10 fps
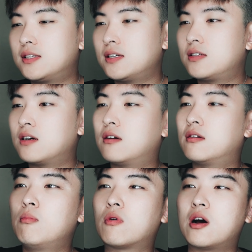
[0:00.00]
is the
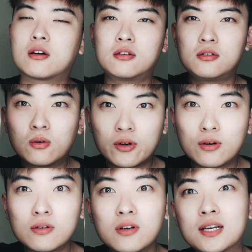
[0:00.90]
Moroccan
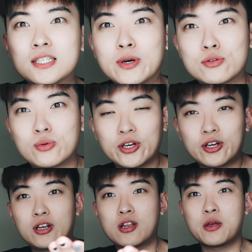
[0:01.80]
oil. It smells really good.